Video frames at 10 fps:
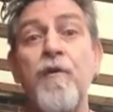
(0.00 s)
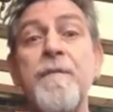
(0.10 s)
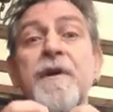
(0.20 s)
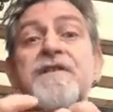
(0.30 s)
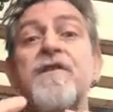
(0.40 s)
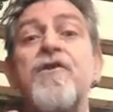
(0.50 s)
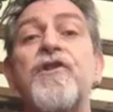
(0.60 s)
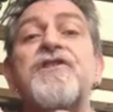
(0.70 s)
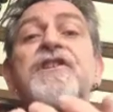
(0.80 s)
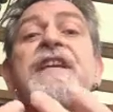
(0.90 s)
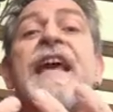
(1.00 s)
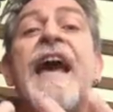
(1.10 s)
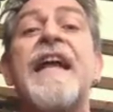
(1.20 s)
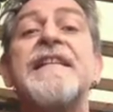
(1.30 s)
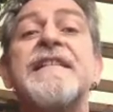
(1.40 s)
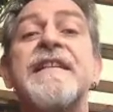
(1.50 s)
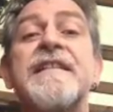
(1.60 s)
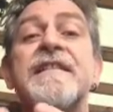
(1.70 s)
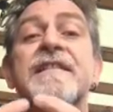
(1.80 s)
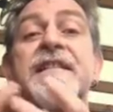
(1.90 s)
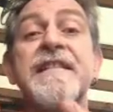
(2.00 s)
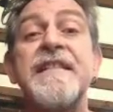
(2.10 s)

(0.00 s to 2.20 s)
we must look to the ancestors and